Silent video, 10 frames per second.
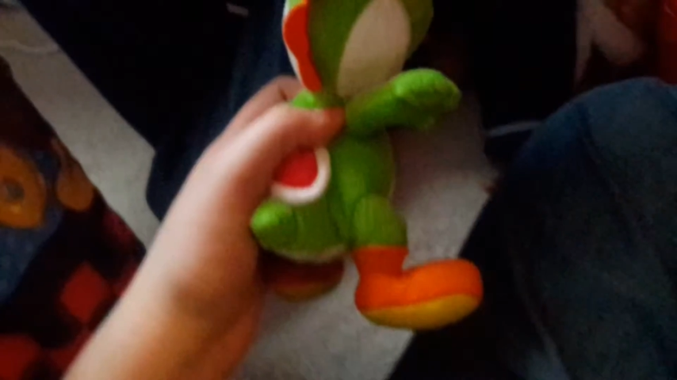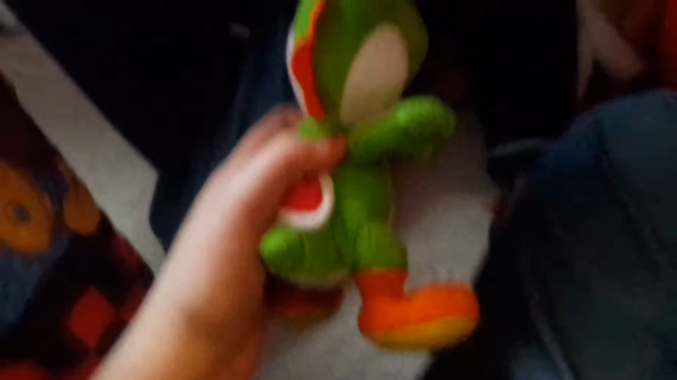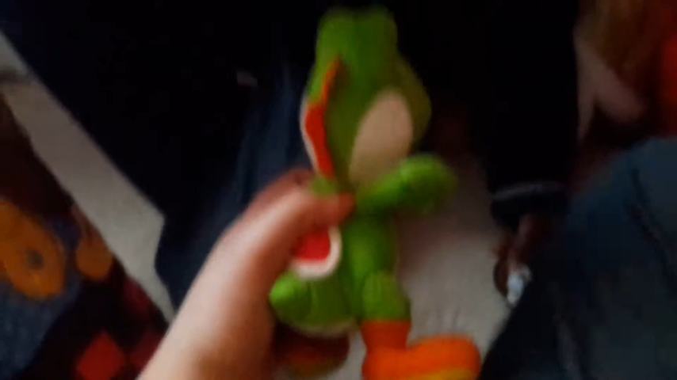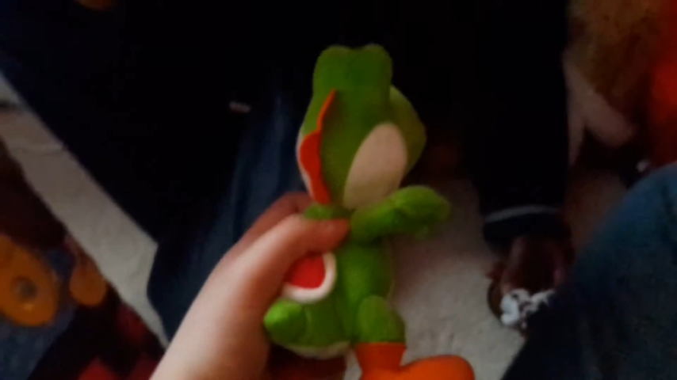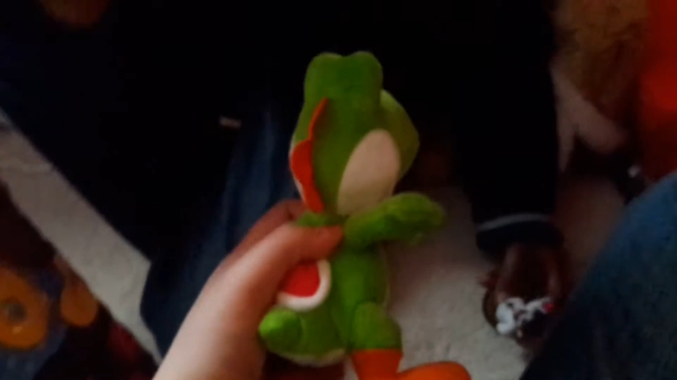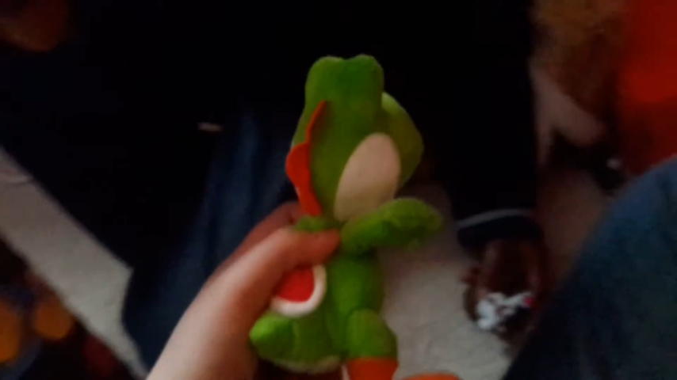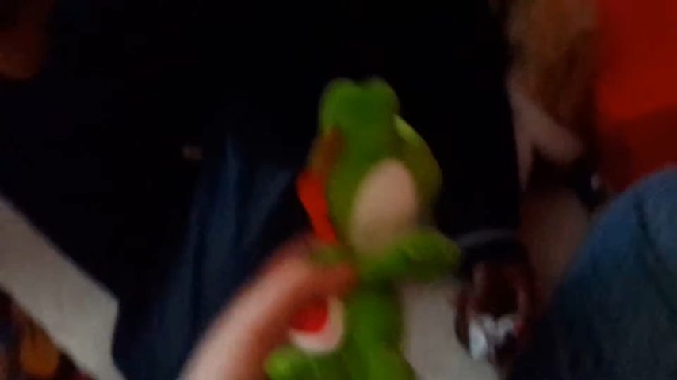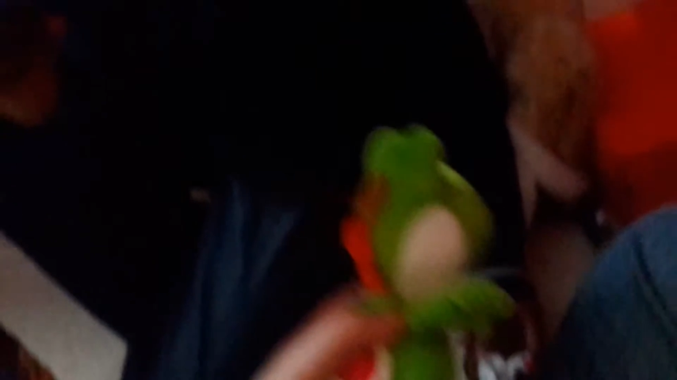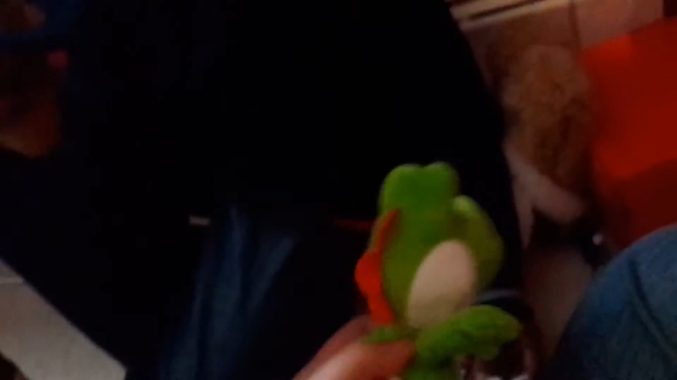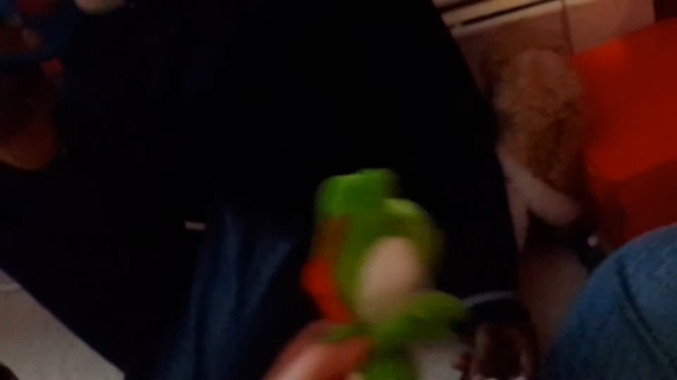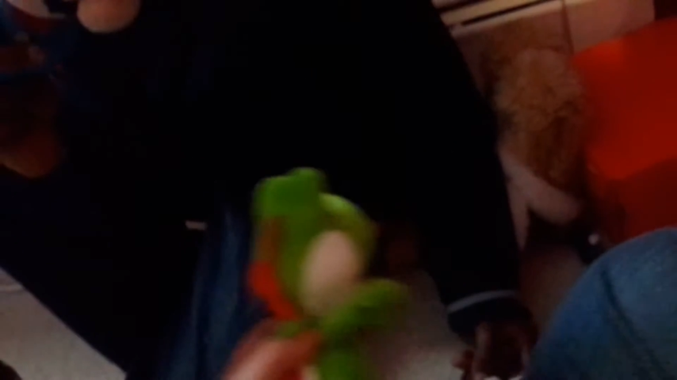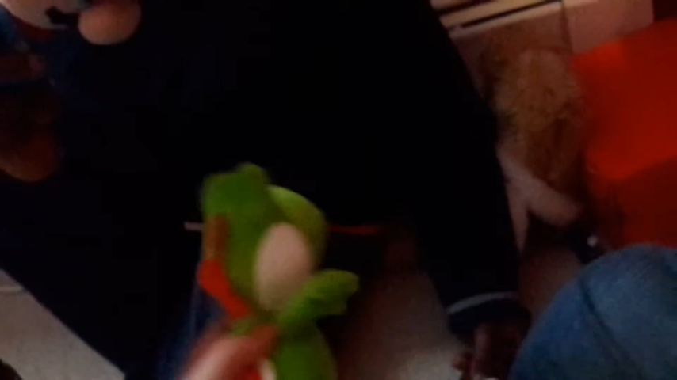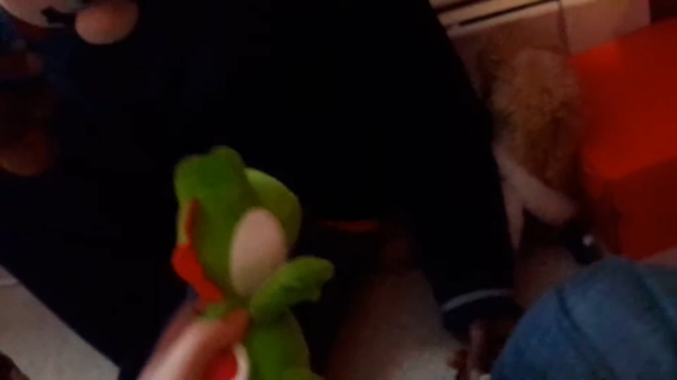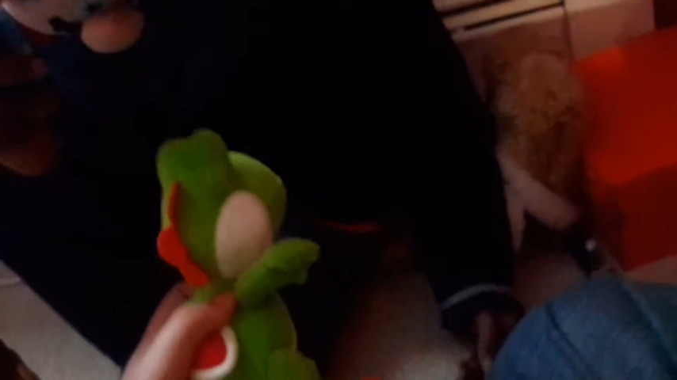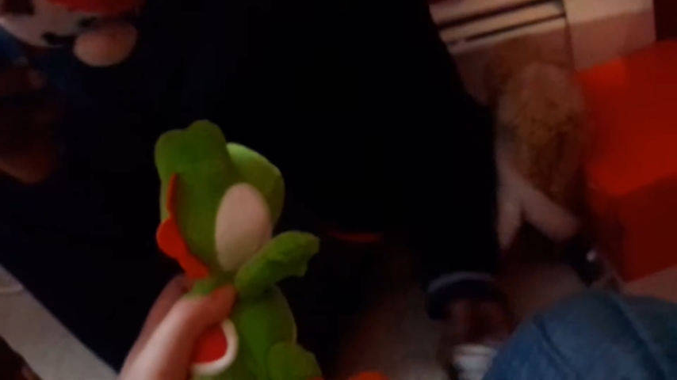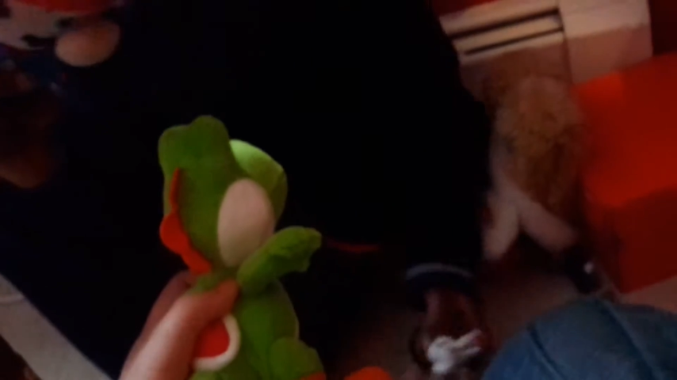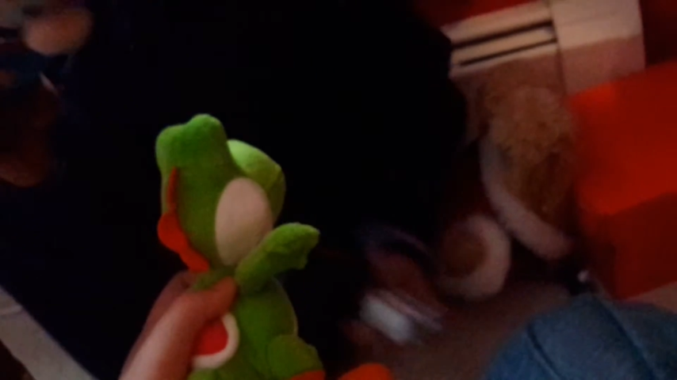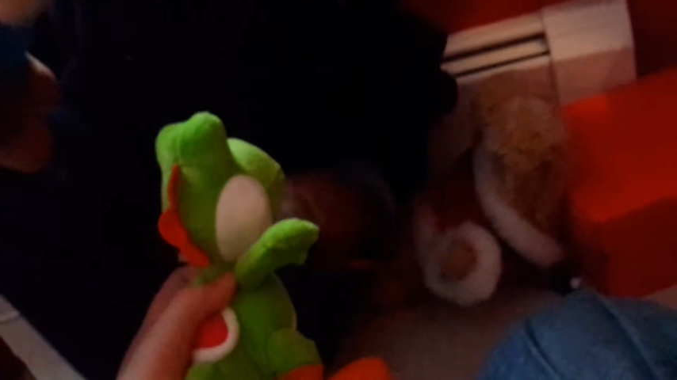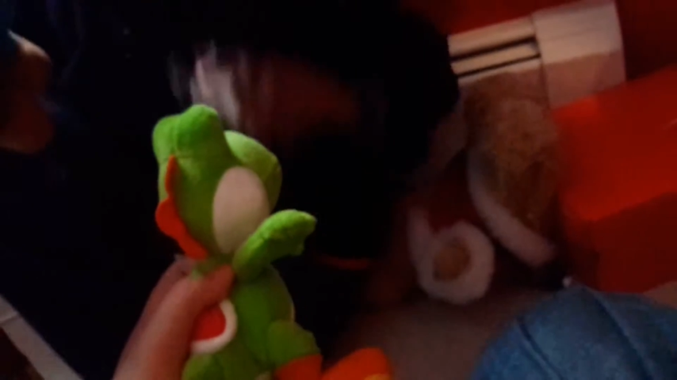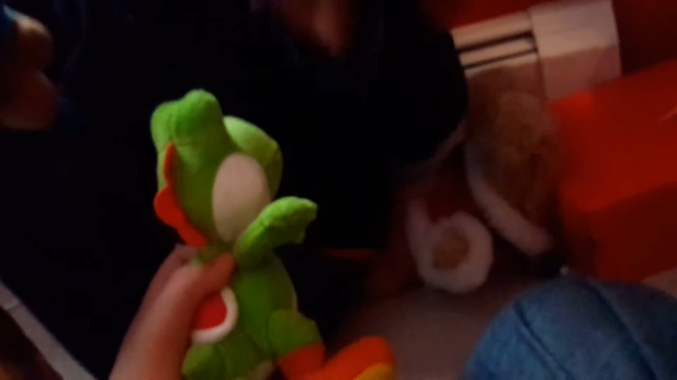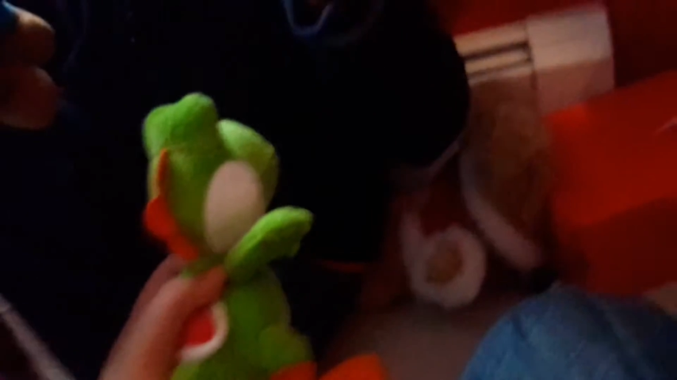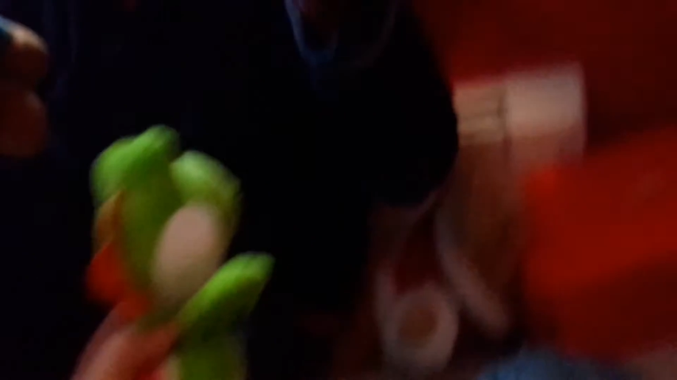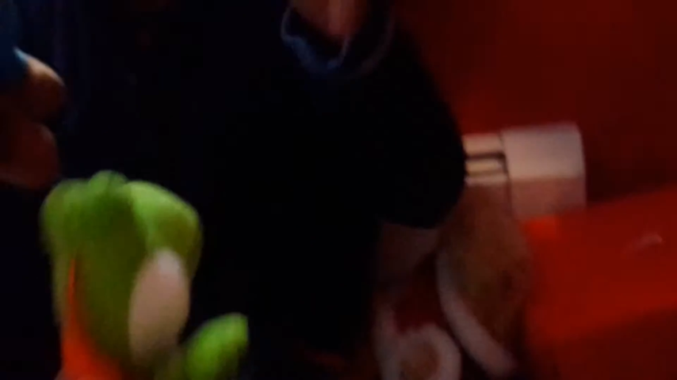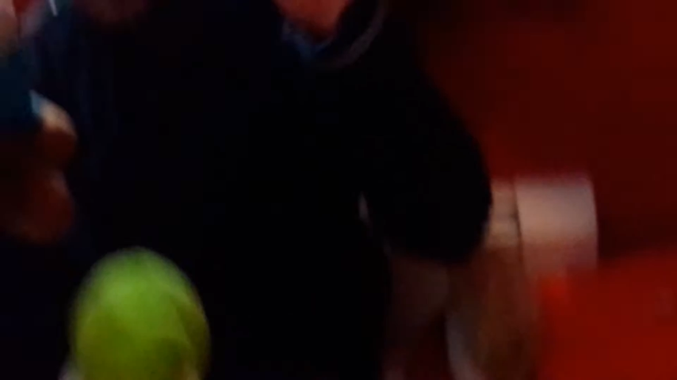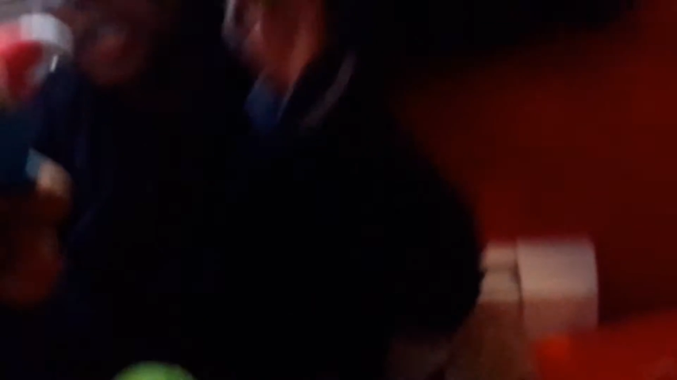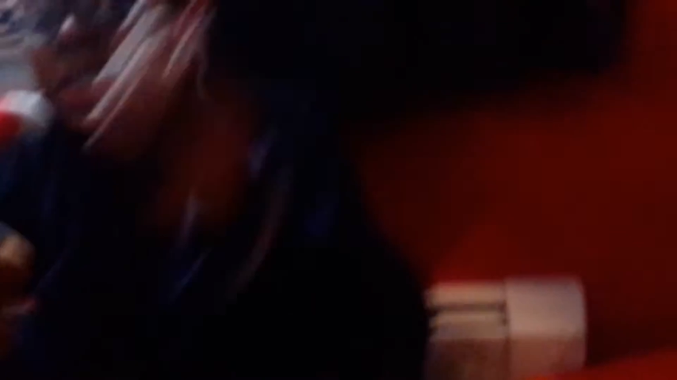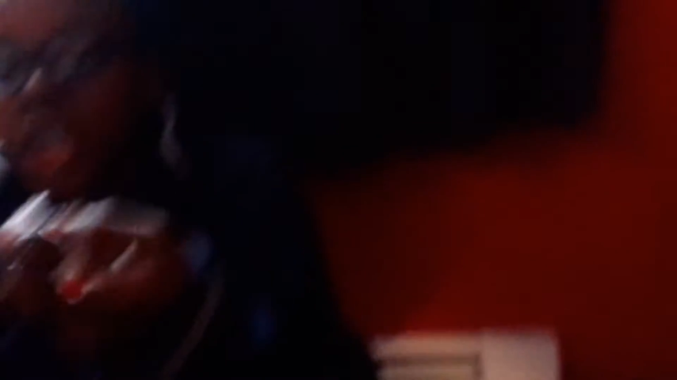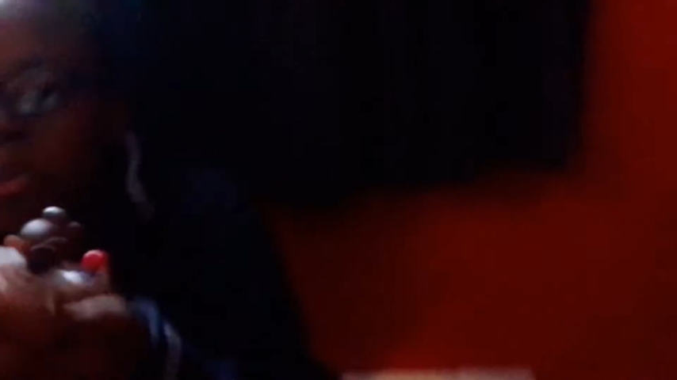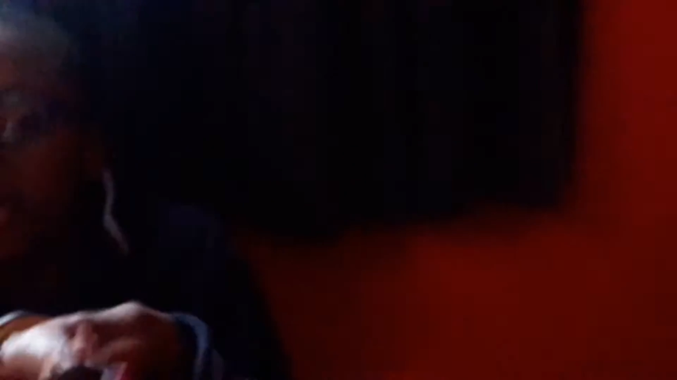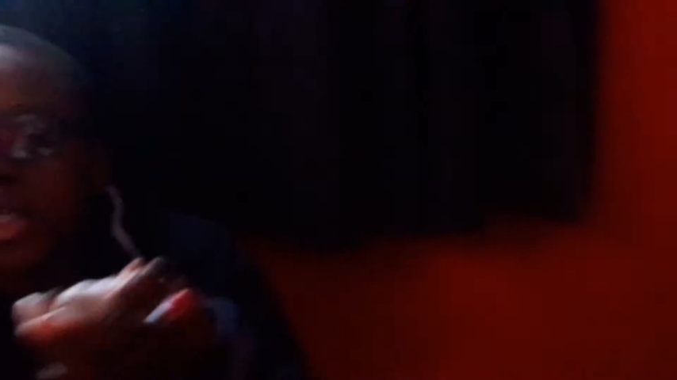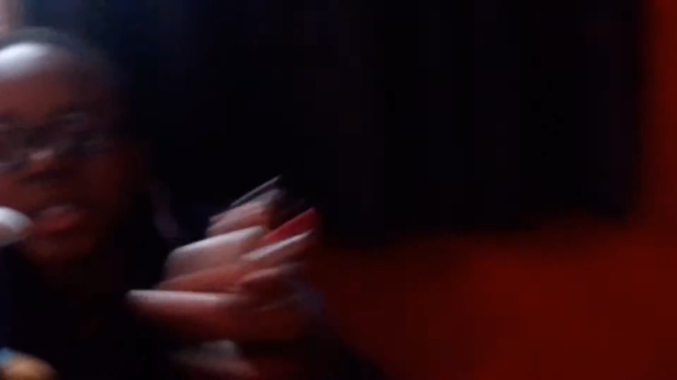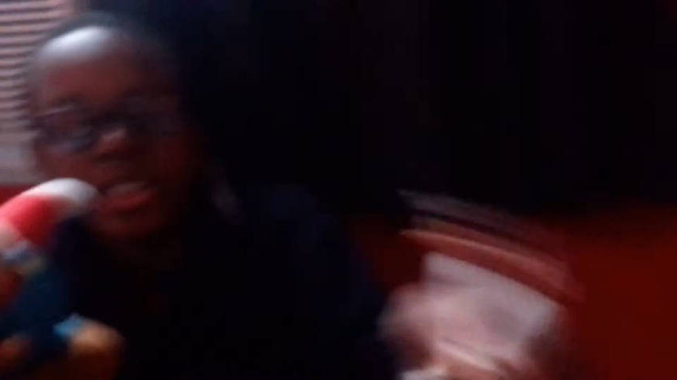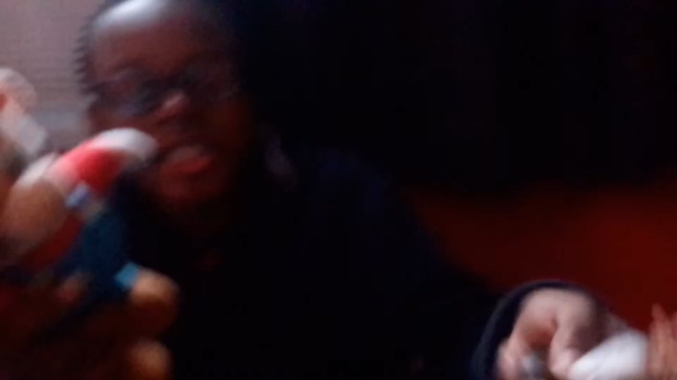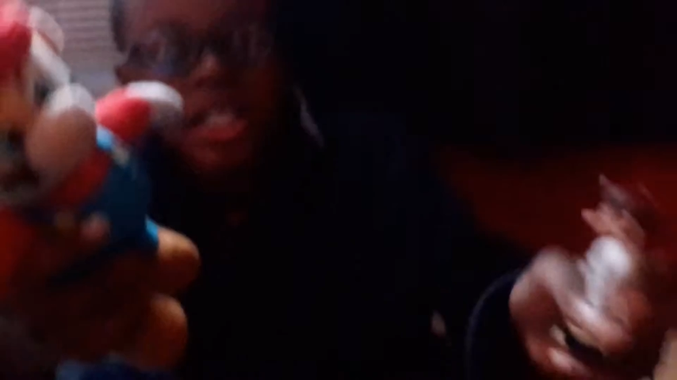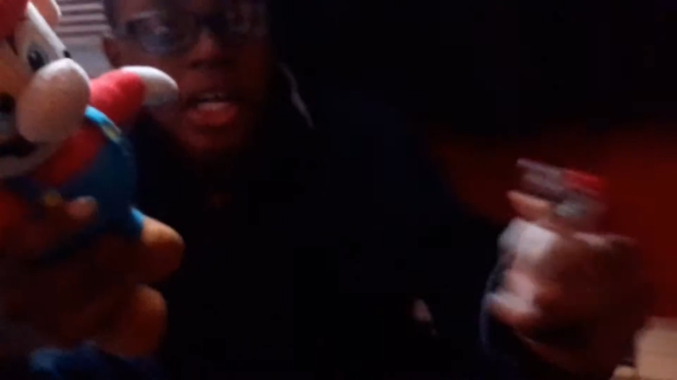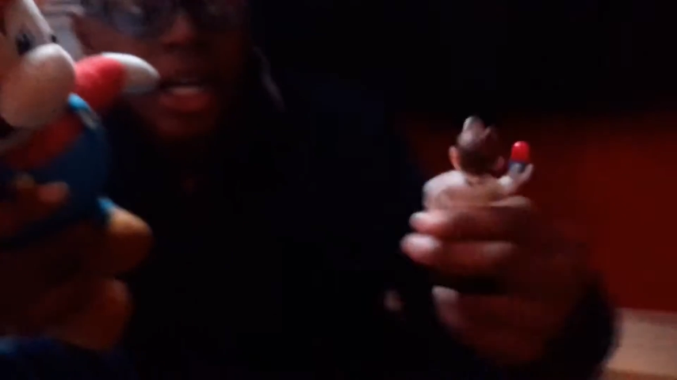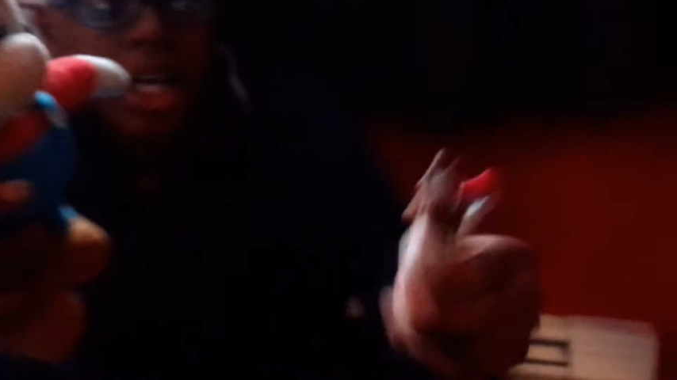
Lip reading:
No face is visible, so there are no lips to read.